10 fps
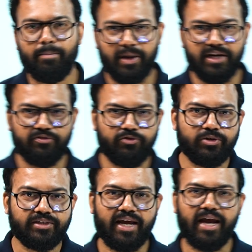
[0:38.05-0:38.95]
But if
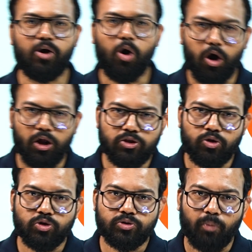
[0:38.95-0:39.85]
you take all
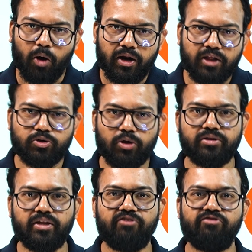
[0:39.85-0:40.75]
those models
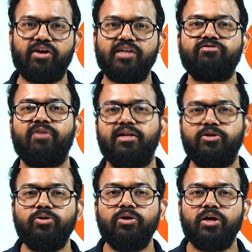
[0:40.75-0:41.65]
on their face
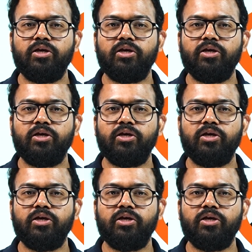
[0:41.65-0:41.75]
value,